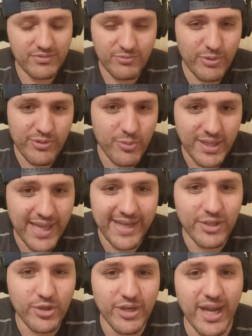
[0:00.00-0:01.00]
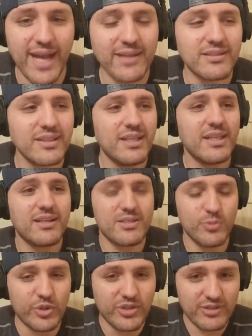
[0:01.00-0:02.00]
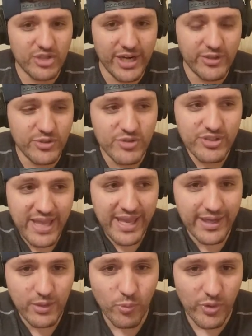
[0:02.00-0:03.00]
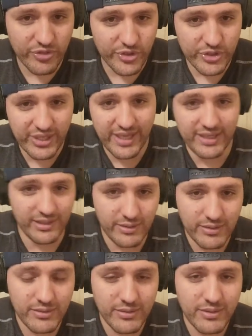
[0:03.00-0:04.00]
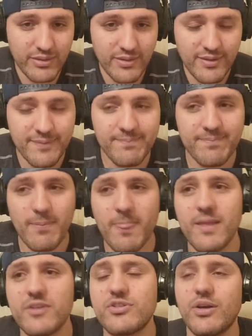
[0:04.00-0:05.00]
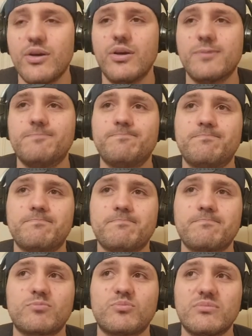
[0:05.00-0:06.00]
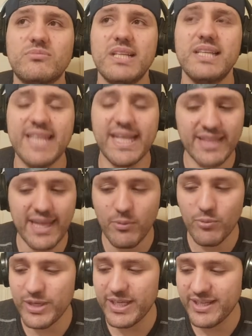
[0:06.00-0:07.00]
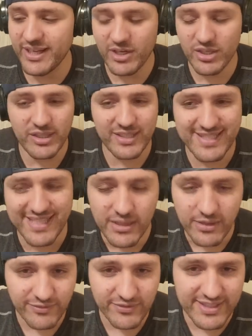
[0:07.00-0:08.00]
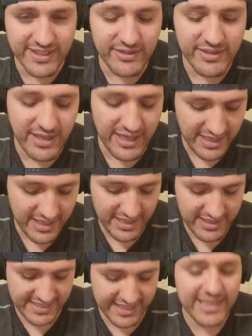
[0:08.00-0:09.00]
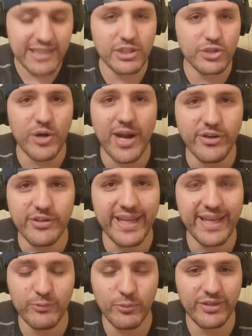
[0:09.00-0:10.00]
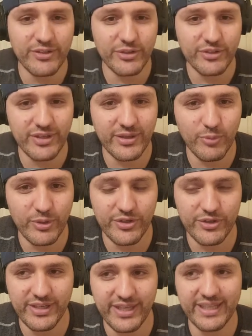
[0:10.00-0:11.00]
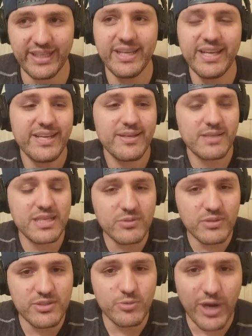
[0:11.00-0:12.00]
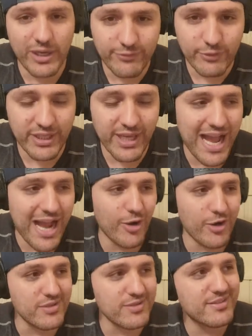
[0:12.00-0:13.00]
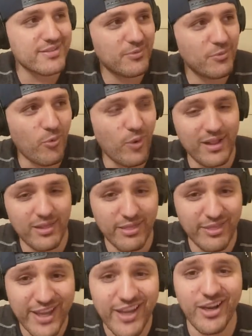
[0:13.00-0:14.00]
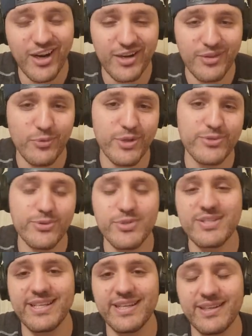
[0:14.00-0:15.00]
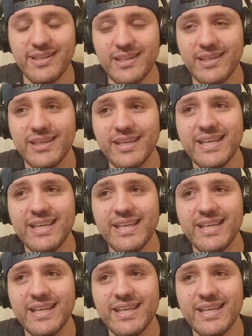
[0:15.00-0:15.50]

whether we like it or not, because we're trying to take what they're taking. So not that we are cynic, cyn, uh, cynically trying to take what they're what they're taking. It's because it's rightfully ours, while they are the ones who are cynically